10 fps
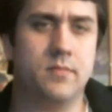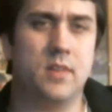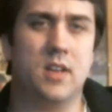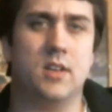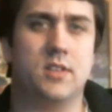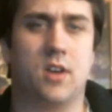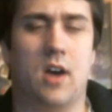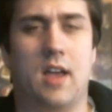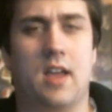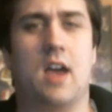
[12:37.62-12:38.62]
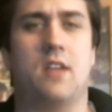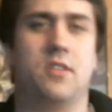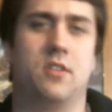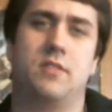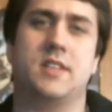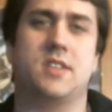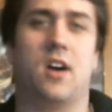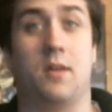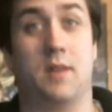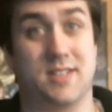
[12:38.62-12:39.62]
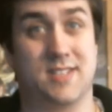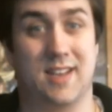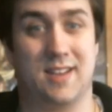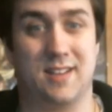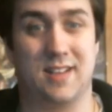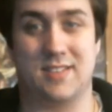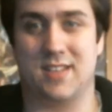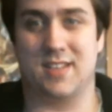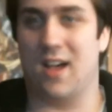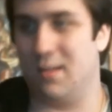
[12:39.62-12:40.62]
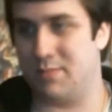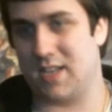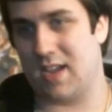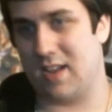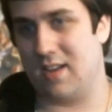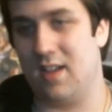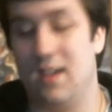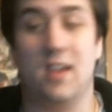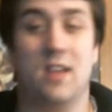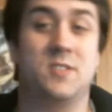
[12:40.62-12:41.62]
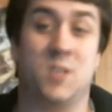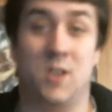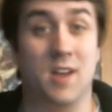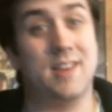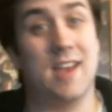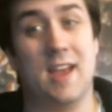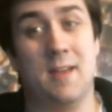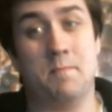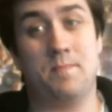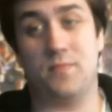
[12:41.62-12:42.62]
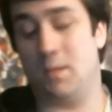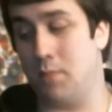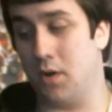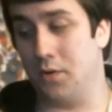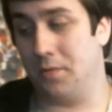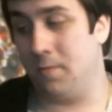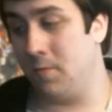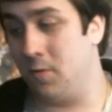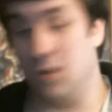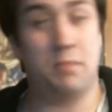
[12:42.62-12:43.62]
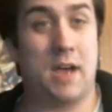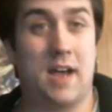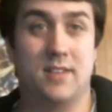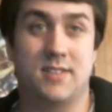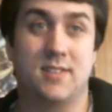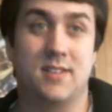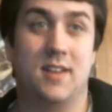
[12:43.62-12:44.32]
So I don't know. That's all I want to say. That's all I'm saying. It's a good game. They're both good paths.